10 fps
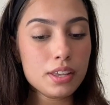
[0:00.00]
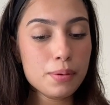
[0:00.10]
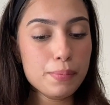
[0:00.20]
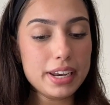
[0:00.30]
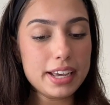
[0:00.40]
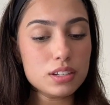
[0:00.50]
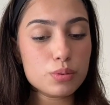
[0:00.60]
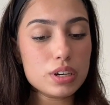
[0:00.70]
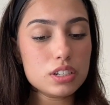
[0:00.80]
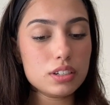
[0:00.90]
my next
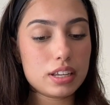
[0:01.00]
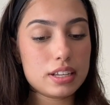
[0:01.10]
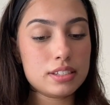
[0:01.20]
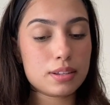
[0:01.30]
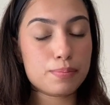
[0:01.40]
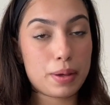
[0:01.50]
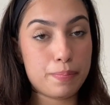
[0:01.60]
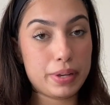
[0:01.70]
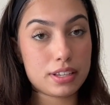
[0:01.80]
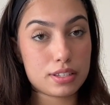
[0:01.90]
question is my
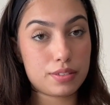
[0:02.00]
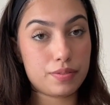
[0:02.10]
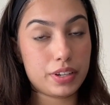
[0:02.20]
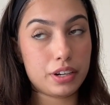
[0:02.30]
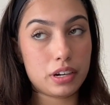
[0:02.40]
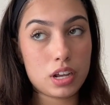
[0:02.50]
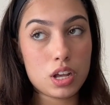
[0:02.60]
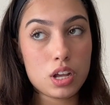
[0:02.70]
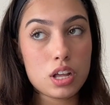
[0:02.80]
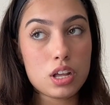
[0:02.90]
biggest fear.
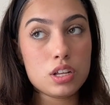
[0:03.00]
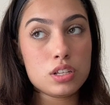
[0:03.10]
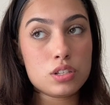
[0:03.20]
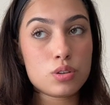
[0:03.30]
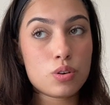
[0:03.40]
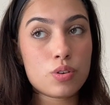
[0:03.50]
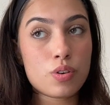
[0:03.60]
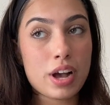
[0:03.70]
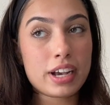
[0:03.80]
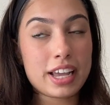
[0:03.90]
So
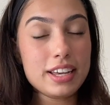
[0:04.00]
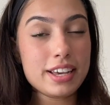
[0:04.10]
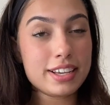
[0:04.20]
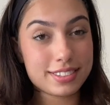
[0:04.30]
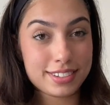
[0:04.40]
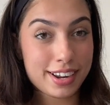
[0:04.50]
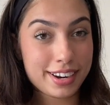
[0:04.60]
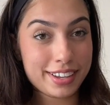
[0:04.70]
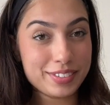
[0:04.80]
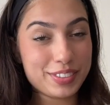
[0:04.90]
I kind of hinted at
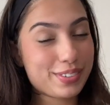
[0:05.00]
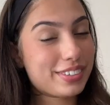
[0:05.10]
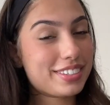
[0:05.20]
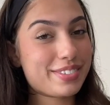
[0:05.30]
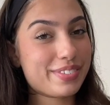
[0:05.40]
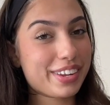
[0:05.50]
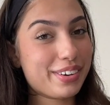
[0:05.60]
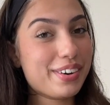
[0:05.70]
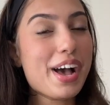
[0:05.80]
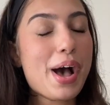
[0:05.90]
it throughout this
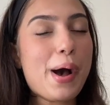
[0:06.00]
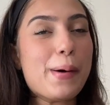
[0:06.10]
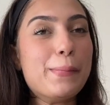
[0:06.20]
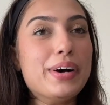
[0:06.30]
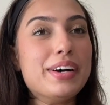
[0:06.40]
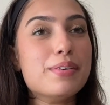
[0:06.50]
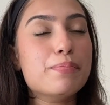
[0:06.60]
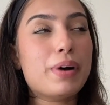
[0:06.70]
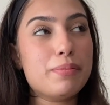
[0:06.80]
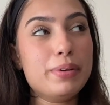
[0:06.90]
video, but
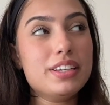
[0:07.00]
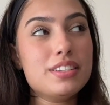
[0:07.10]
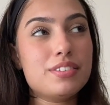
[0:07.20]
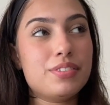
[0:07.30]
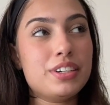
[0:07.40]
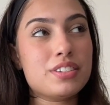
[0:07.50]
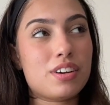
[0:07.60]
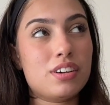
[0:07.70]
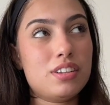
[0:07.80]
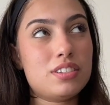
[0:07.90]
my biggest fear is
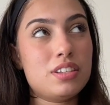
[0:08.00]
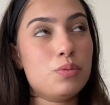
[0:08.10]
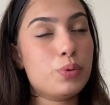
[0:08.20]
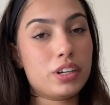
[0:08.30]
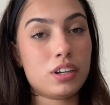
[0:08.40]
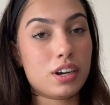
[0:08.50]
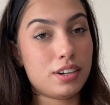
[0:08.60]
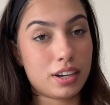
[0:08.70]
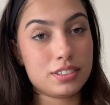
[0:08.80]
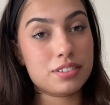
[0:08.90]
honestly working a
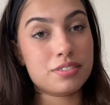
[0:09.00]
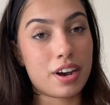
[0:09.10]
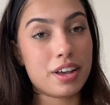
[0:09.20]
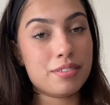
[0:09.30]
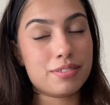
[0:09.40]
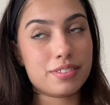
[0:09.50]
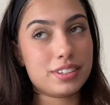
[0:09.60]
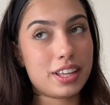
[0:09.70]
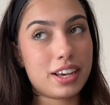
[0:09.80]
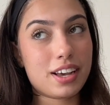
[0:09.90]
9 to 5.
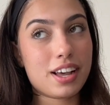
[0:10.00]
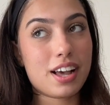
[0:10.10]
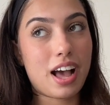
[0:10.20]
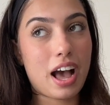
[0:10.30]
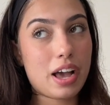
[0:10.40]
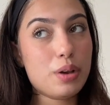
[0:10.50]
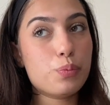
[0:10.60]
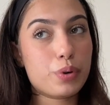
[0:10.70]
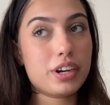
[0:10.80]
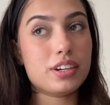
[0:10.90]
Like, I
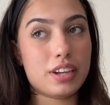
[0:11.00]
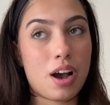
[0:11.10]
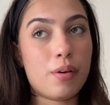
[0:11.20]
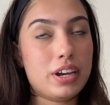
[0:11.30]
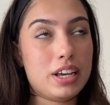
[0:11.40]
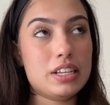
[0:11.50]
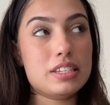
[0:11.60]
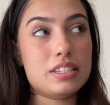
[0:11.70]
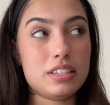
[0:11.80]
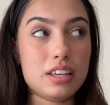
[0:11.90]
work now and I
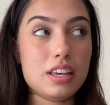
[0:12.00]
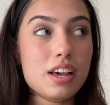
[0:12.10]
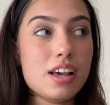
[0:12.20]
see